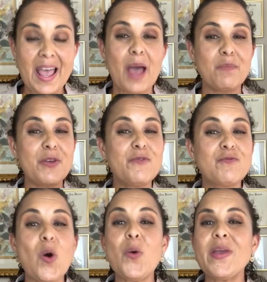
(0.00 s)
And
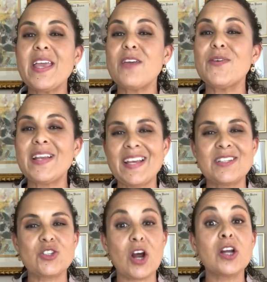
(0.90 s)
before we even can
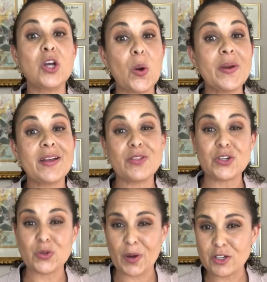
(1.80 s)
start going in the
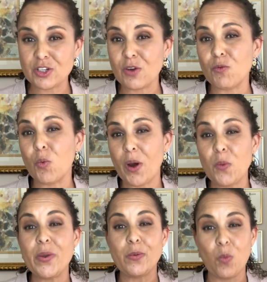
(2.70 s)
direction of where
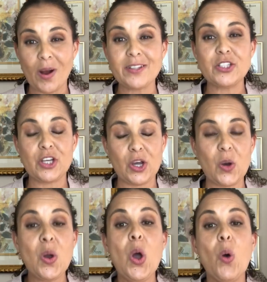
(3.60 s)
we want to
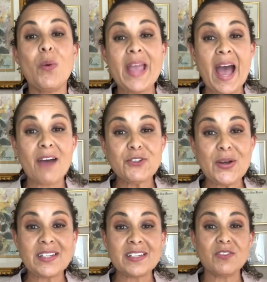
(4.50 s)
go, we have to
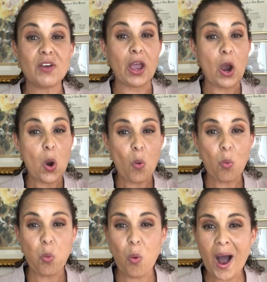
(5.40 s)
identify,
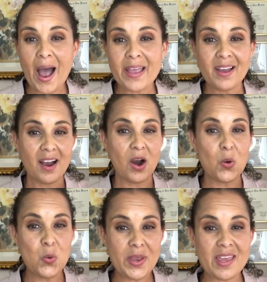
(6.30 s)
why are
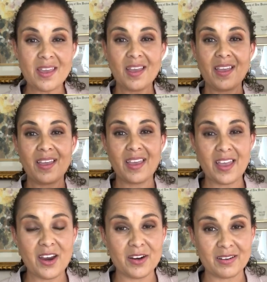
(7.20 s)
we
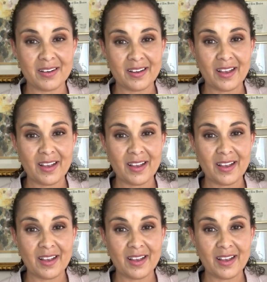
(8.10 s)
here?